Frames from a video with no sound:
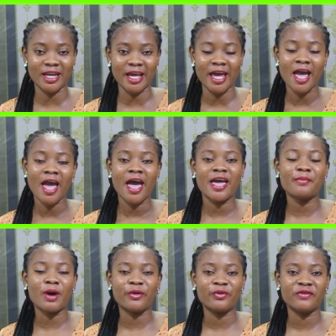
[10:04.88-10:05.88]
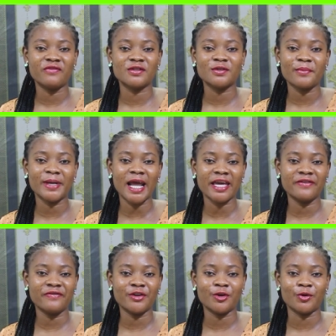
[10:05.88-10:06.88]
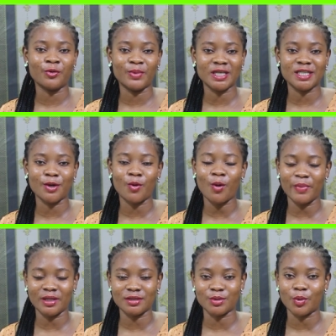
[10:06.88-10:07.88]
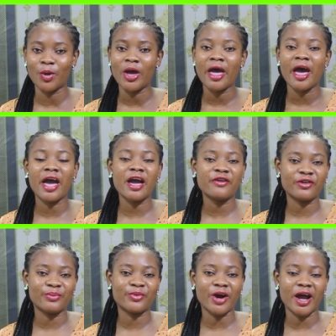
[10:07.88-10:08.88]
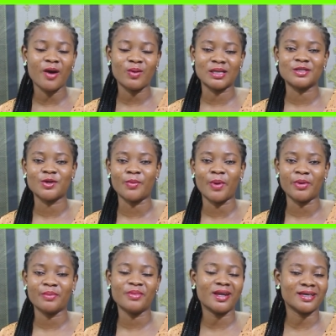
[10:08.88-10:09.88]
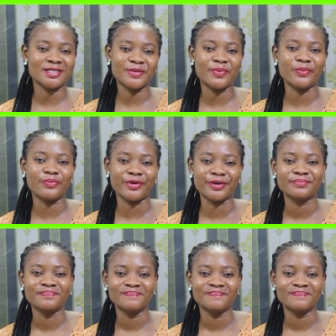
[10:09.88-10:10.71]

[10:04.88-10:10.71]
ene e ma we fi so be like video no be share comment no e ya fabra e wase o mame be da se pepe.